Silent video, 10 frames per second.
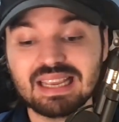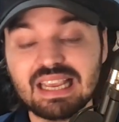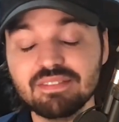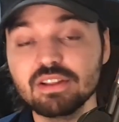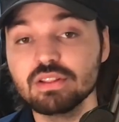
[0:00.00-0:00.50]

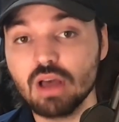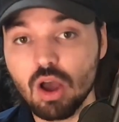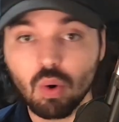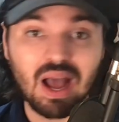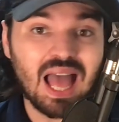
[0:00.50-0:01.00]
Even
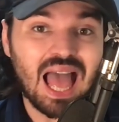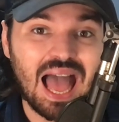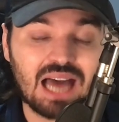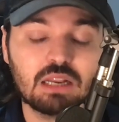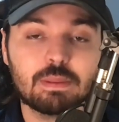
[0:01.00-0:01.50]
though
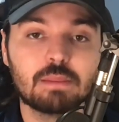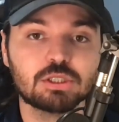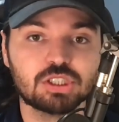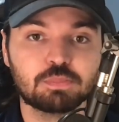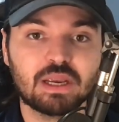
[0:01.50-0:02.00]
Alabama
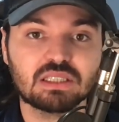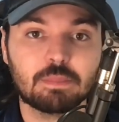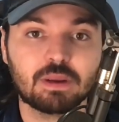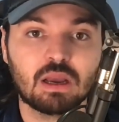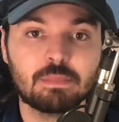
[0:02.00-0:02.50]
just picked
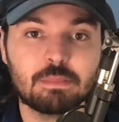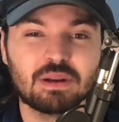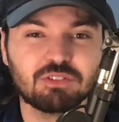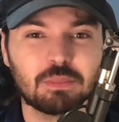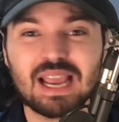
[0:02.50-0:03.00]
up a commitment from